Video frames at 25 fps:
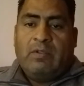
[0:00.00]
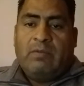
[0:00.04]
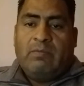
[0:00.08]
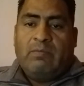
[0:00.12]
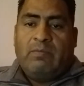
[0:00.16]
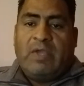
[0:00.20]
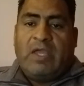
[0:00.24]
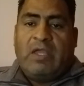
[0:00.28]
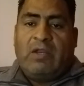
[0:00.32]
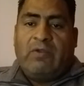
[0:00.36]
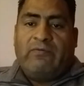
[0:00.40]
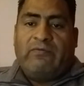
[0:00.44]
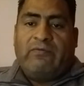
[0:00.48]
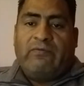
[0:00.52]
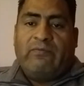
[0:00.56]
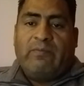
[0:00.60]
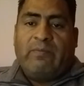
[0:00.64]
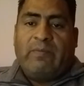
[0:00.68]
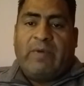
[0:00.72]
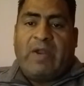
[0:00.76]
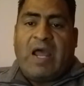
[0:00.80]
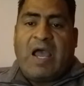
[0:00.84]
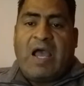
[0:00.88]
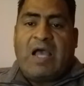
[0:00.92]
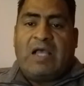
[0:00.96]
made of
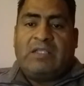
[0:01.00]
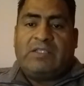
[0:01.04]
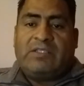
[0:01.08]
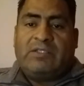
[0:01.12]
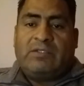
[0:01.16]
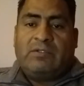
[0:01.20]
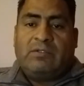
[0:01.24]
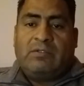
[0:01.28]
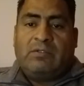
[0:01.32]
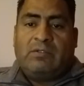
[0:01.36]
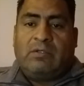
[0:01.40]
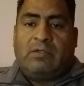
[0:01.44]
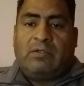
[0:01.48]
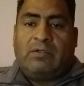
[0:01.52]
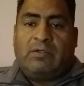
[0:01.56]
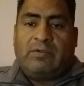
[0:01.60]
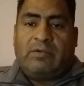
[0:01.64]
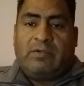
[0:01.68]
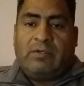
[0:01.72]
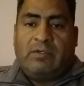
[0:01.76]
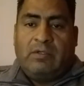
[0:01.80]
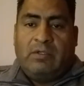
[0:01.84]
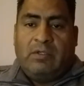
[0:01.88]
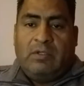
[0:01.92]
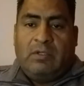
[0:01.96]
brass or
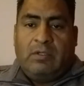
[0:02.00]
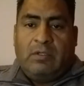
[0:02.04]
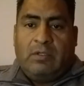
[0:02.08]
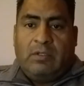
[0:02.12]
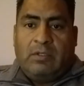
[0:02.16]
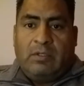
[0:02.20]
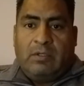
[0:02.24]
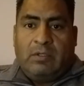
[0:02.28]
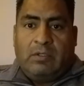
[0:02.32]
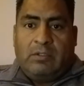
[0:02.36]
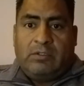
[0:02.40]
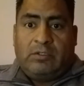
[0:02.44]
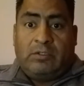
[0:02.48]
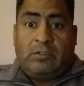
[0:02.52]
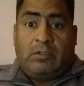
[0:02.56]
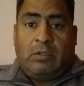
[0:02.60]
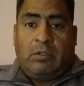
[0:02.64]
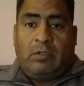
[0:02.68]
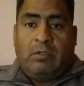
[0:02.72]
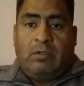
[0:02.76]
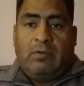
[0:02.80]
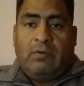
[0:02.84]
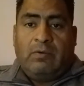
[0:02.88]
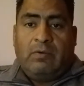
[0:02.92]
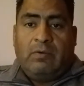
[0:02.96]

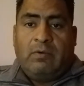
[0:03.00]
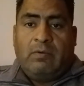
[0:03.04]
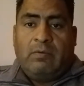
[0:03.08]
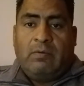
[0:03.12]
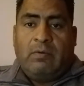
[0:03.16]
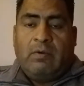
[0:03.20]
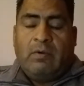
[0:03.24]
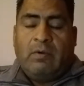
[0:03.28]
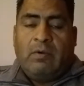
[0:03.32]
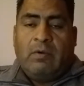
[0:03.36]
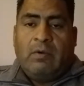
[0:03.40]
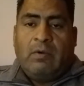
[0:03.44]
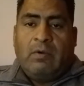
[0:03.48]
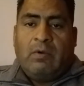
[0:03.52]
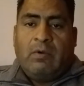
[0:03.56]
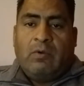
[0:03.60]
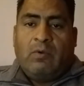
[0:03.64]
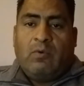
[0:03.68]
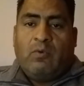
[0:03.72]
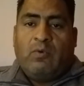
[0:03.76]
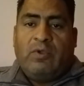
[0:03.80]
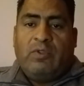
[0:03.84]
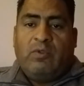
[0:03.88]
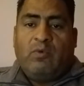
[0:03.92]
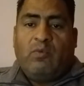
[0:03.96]
stone
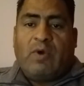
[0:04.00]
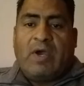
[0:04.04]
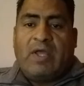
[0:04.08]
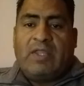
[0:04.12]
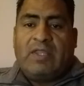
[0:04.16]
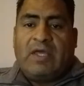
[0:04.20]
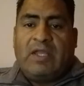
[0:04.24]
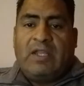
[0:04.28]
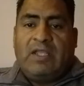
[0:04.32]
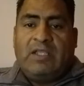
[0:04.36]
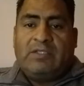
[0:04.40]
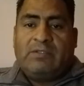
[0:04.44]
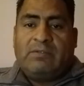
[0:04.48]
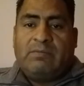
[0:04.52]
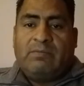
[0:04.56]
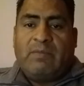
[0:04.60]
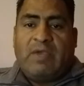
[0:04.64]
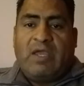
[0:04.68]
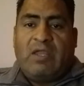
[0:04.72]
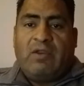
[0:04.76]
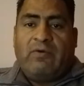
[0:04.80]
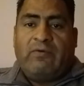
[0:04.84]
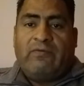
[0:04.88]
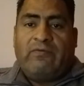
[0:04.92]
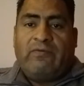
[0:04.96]
with one that is
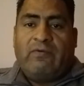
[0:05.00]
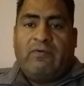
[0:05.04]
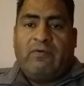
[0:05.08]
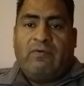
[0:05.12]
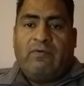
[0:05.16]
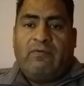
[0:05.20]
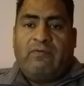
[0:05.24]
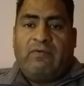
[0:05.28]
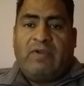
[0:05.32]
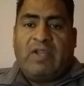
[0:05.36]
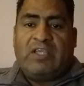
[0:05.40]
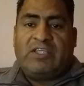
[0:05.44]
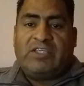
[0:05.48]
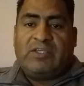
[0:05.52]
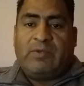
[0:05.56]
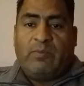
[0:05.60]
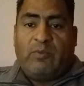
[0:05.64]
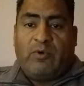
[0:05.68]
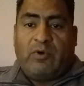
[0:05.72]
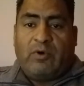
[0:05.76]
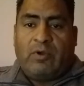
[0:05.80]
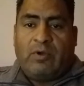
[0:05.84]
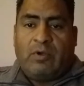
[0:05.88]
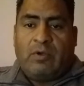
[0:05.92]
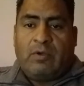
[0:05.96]
made of flesh and
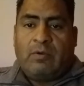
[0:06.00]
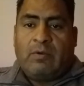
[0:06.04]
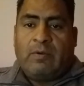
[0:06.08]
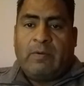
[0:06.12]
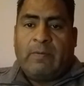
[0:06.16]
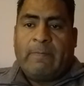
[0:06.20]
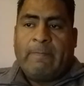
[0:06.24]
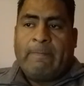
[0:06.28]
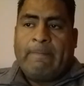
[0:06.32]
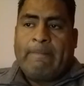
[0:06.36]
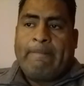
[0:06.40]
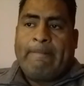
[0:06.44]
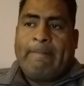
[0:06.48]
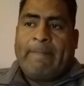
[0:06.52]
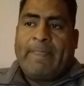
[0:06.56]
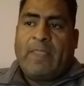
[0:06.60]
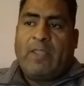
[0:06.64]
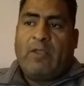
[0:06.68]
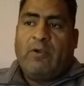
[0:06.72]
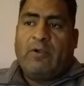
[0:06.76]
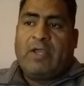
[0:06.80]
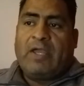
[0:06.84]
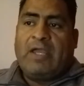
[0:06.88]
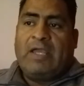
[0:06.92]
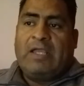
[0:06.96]
bone
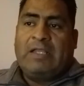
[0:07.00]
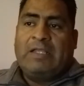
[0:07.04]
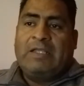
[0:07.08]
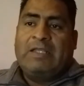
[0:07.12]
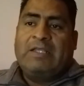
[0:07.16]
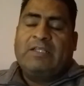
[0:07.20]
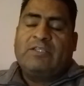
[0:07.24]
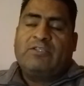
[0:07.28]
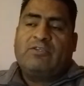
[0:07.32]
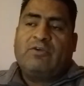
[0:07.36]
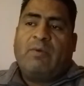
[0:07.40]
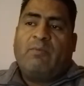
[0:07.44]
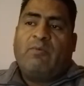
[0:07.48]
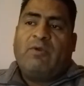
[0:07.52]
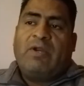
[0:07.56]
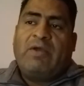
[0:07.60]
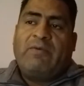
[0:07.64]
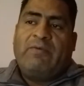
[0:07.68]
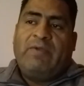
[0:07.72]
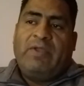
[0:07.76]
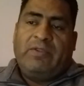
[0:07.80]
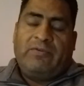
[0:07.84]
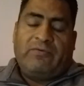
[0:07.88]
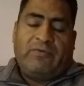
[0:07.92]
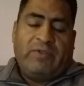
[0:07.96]
okay so i'm going to
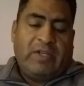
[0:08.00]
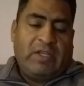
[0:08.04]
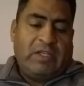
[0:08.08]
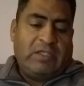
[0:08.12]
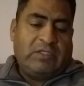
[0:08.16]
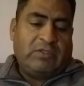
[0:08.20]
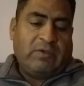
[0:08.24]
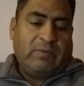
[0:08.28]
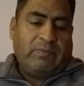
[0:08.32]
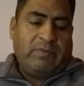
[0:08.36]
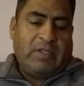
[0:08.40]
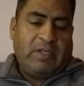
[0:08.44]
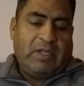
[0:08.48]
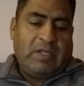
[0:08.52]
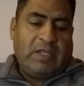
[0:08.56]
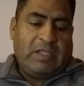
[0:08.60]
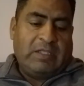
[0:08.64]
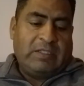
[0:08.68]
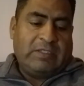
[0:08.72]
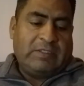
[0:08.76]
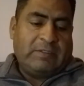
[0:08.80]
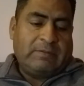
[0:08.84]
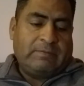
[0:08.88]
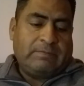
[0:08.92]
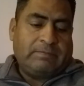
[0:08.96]
be reading something
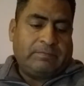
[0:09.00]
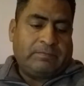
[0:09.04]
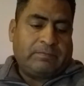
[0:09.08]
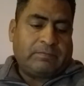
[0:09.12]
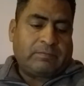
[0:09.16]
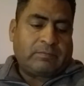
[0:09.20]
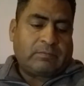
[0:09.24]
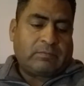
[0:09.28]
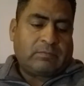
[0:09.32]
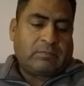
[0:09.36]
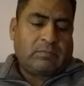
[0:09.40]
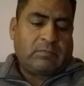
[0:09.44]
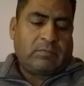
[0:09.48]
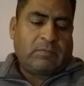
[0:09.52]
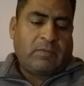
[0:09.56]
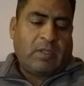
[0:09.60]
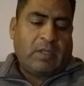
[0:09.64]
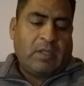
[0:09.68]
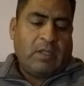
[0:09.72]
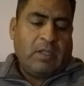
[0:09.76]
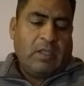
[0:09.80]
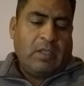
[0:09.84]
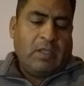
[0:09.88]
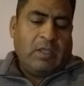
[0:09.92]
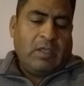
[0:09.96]
else
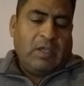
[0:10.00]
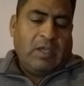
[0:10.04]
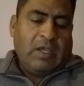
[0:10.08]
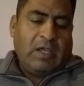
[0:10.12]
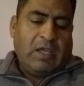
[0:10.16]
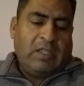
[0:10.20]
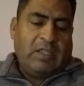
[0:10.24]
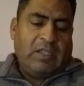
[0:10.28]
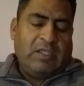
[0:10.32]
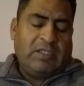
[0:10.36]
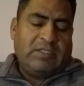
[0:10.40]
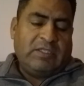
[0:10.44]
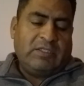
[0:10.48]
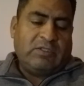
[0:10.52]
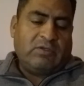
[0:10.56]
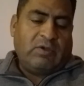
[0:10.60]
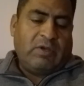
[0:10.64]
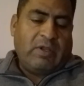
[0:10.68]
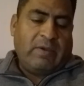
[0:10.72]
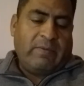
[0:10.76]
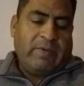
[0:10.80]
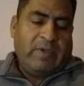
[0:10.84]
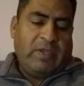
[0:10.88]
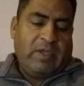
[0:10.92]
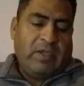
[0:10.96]
and this is going
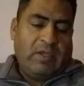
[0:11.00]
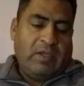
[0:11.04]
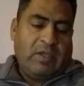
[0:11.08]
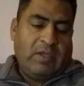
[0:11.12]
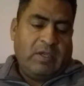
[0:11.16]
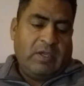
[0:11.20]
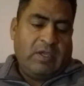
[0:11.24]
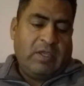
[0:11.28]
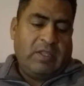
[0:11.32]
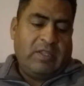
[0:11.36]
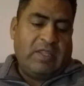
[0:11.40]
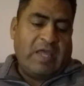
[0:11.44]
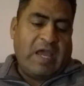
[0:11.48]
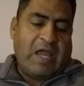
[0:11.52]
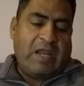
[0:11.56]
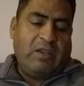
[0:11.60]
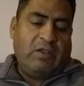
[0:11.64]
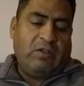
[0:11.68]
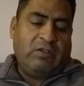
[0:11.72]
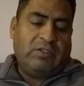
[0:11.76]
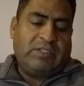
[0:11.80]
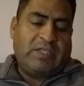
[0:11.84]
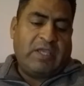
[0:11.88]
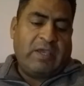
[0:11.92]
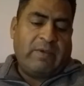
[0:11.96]
to be in
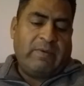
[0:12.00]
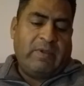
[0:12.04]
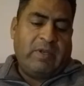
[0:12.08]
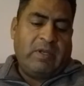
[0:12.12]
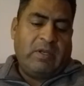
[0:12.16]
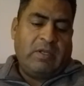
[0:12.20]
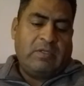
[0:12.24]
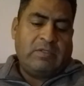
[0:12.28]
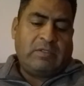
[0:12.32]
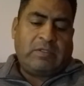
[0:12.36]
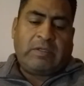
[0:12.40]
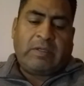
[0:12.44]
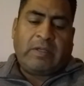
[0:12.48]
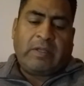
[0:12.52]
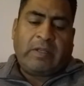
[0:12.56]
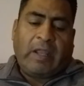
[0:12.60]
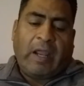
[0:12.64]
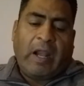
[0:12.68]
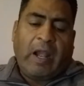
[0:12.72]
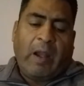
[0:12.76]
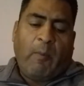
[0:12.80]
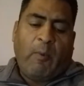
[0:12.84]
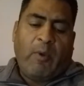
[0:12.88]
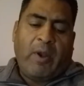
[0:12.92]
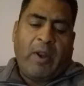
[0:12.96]
daniel 7
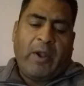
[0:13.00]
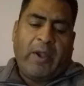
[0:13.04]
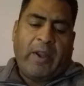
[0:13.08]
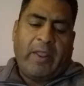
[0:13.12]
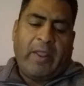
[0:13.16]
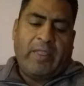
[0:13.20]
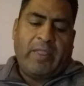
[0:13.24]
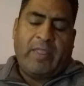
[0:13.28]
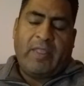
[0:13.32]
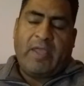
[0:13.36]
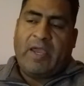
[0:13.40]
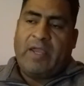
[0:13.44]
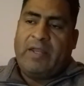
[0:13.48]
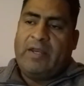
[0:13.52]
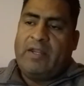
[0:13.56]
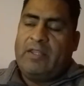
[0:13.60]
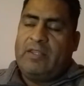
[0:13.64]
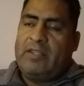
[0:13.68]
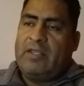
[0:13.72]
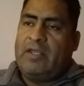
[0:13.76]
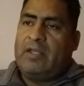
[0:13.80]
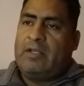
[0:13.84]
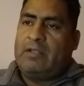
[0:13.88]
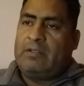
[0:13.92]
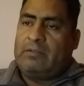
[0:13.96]
and i'm going to read 9 and
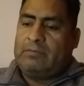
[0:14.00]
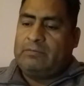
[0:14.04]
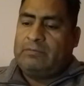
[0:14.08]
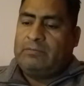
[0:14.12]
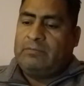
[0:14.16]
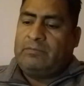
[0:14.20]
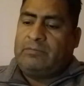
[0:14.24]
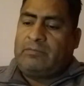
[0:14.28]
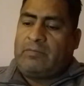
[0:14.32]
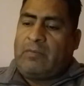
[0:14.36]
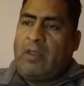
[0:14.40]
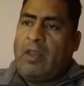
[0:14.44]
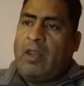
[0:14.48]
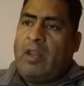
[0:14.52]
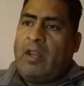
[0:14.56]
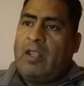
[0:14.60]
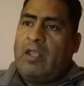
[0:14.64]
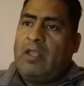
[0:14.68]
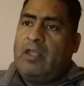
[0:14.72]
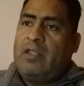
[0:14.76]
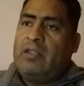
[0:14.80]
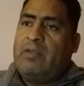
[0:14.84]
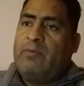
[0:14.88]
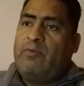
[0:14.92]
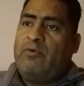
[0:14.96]
10
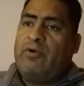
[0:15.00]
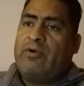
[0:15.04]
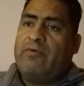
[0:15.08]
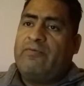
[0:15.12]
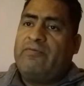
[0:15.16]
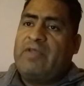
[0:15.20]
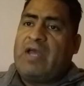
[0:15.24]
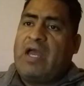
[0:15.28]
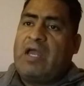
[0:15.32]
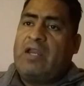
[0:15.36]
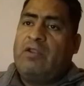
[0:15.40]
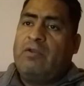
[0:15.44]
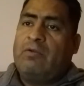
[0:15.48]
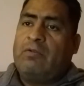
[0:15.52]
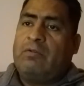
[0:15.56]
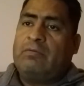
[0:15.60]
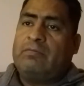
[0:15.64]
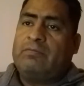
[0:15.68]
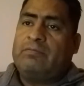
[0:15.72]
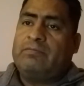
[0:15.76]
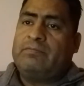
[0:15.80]
in the book of daniel